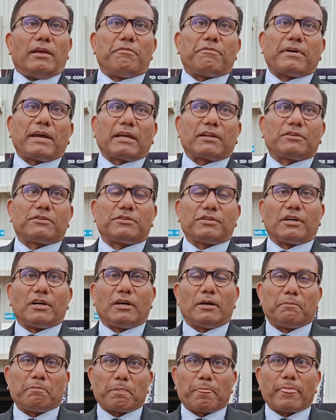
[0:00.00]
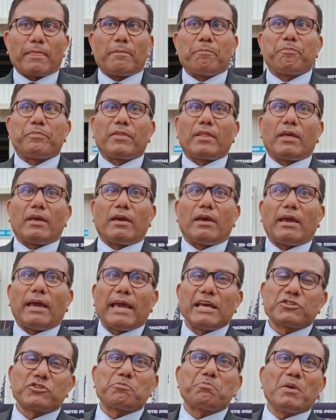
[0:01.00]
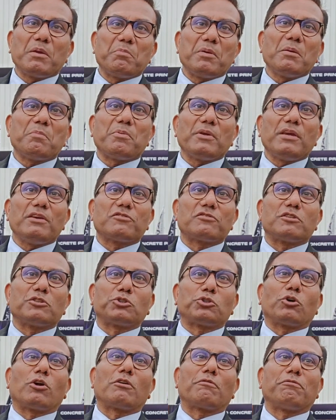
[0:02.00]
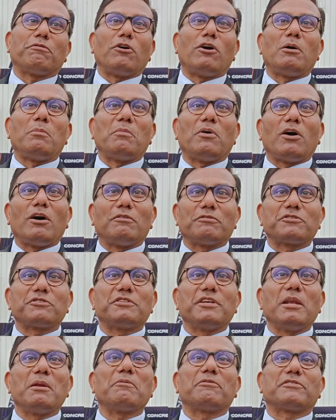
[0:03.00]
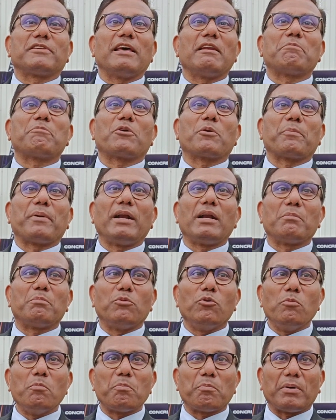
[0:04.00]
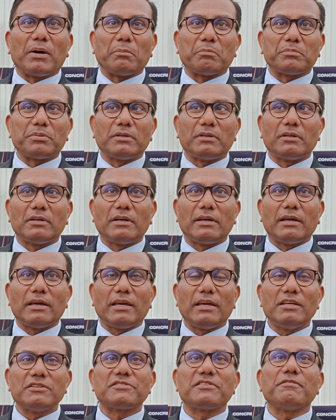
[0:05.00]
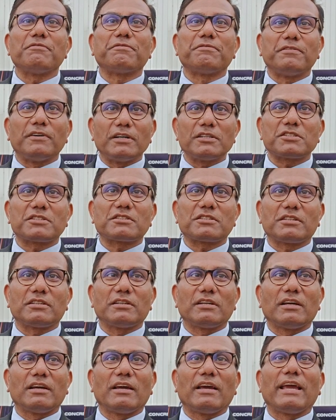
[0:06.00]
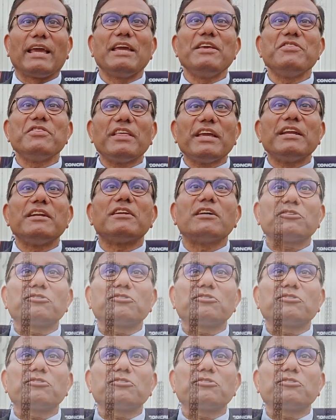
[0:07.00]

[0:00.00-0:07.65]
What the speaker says: In fact, SPBP is the short form of self-propelled boom pump. It is the first in the